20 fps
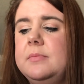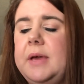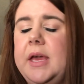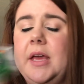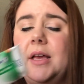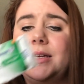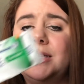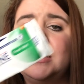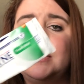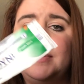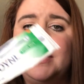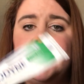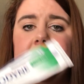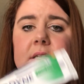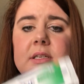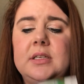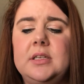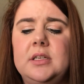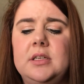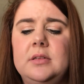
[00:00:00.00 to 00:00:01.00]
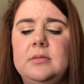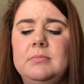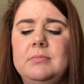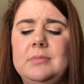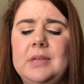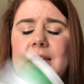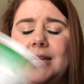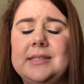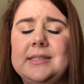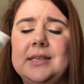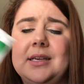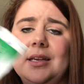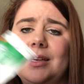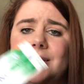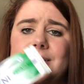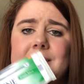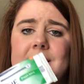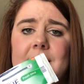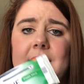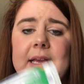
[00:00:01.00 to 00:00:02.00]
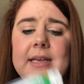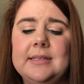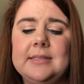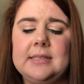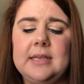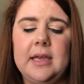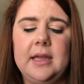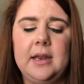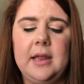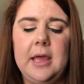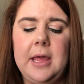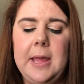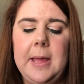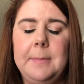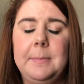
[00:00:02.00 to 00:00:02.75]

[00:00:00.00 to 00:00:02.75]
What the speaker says: My husband gets it because he likes it,